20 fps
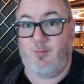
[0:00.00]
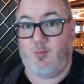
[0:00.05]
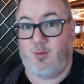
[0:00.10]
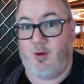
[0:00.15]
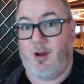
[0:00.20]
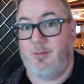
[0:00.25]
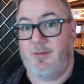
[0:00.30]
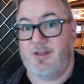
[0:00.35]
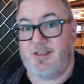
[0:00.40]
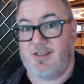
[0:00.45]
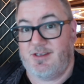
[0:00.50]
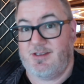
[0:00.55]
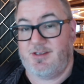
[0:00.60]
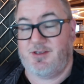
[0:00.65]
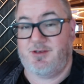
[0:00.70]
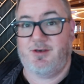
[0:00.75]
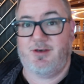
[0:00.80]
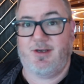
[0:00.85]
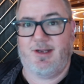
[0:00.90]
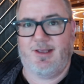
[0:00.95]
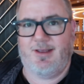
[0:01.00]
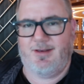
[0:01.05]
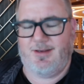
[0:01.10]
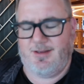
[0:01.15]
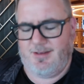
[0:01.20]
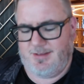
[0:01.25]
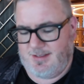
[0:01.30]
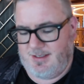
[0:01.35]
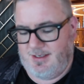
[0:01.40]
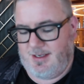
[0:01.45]
I promised dessert, and
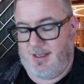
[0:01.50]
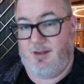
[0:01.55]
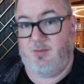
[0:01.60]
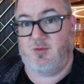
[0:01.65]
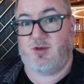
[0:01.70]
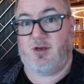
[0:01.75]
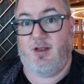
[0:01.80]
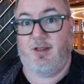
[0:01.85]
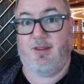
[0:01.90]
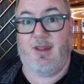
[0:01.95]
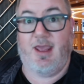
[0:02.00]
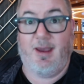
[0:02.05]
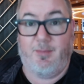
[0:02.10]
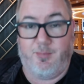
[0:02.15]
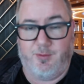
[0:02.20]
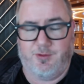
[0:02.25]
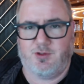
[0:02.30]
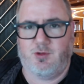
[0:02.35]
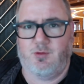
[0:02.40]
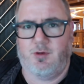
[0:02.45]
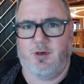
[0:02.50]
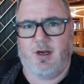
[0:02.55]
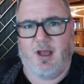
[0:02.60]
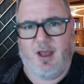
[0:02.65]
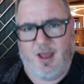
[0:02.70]
today I'm trying the apple tort.